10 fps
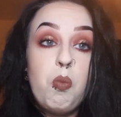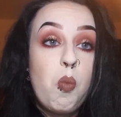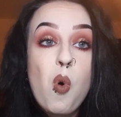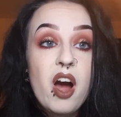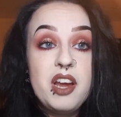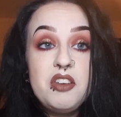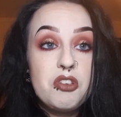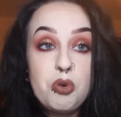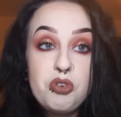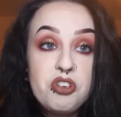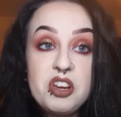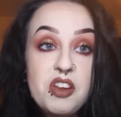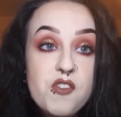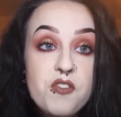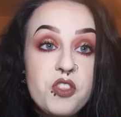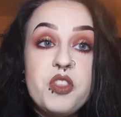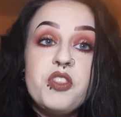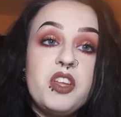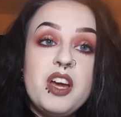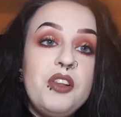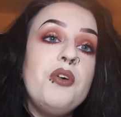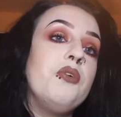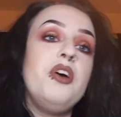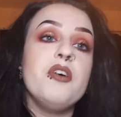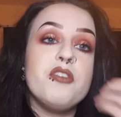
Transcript: white underneath the yellow glitter